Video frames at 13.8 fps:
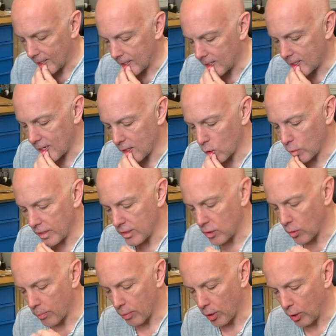standard ways
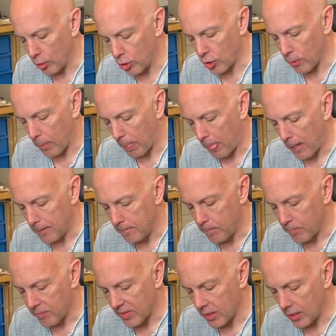to approach
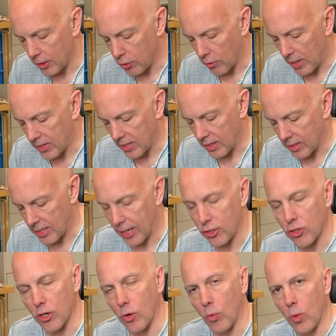addressing a
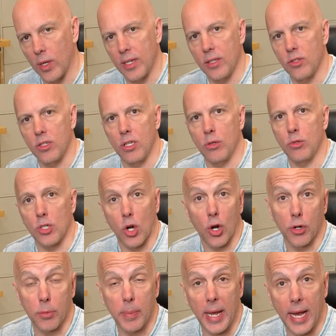texture. One is to use a
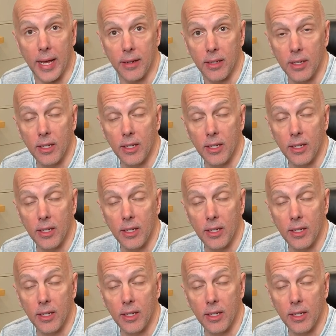harder pad.